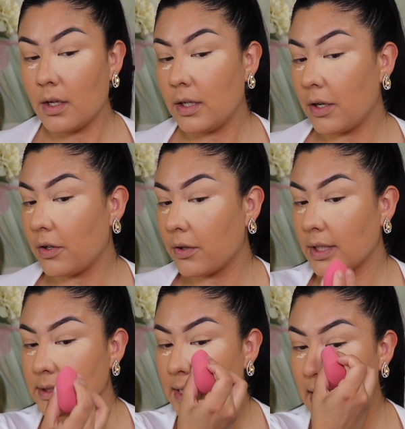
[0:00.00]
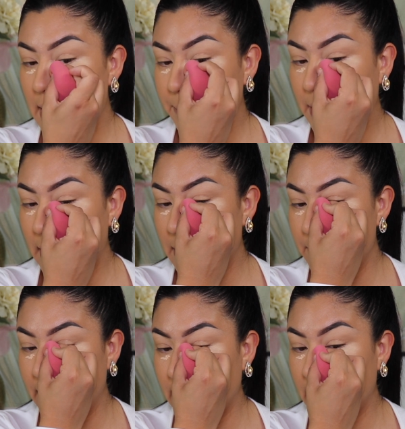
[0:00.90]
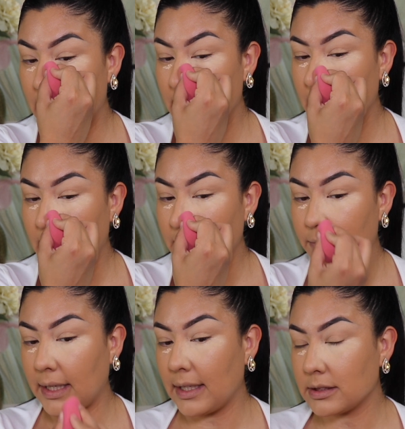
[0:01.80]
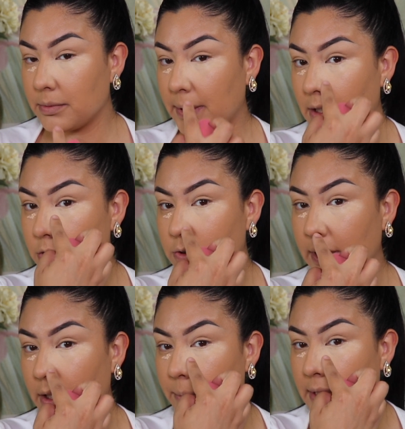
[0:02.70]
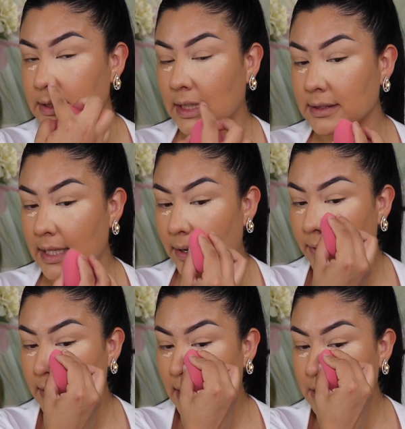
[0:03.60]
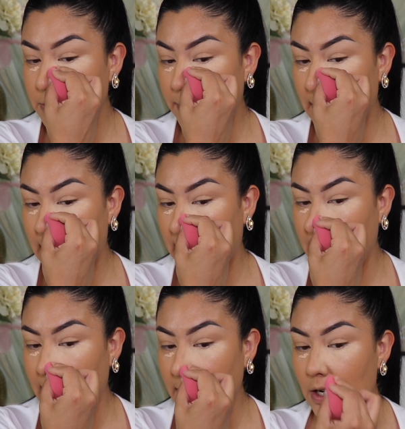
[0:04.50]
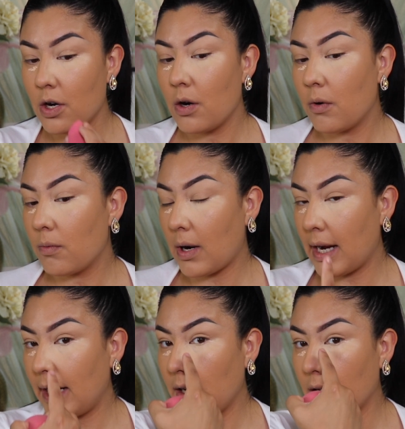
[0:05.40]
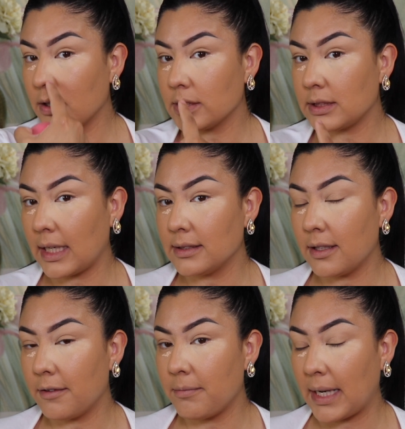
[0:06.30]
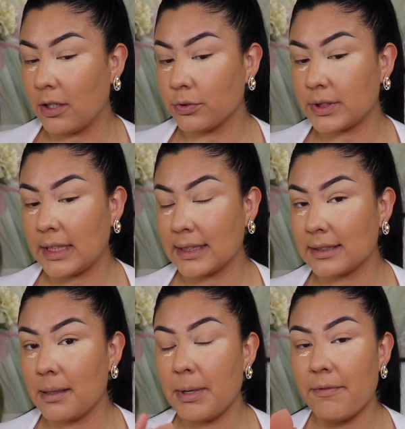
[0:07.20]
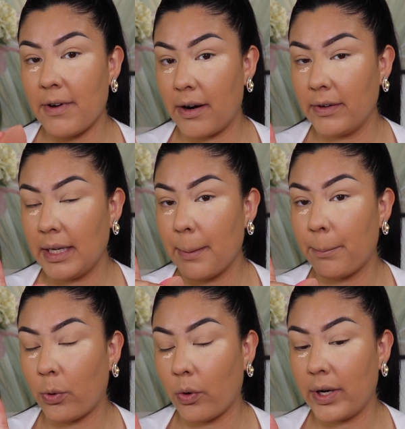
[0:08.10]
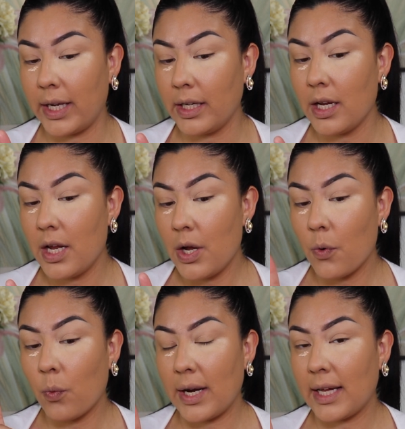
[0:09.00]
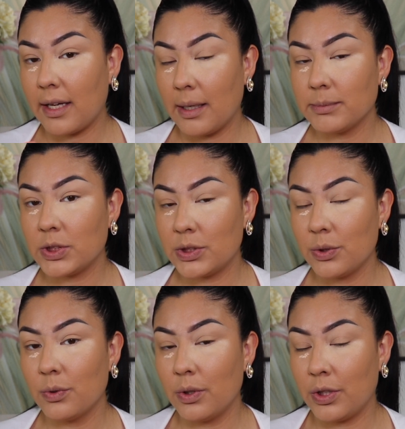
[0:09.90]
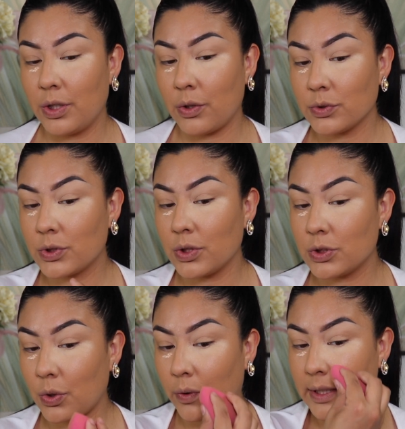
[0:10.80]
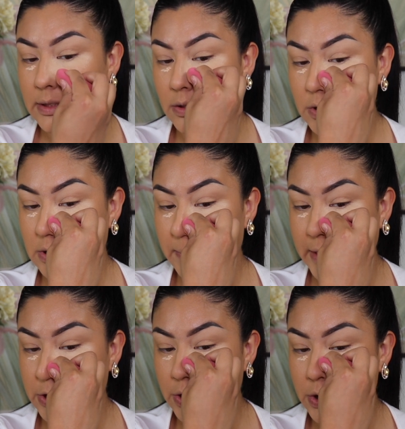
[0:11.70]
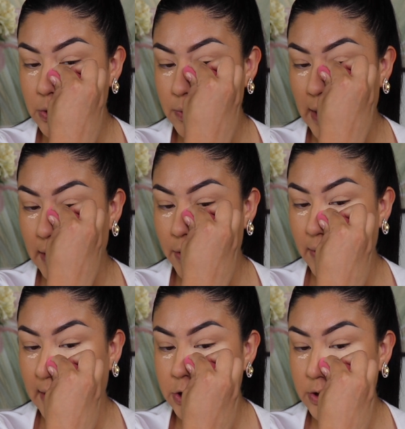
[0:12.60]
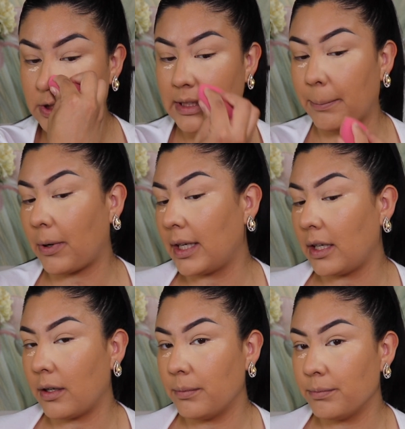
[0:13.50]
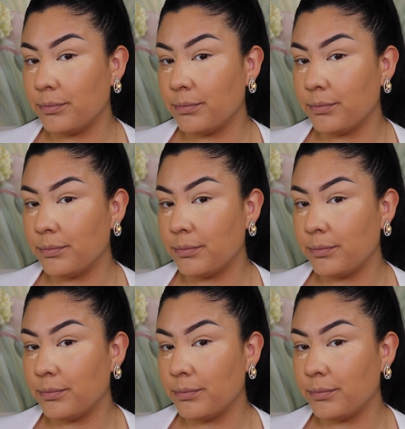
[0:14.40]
Now notice that I'm kind of making a line right next to my nose right here because that's the area that I do want to highlight, right on the sides of my nose. And that's going to be very important when it comes to the nose contouring. So just make sure you do that little extra step right here.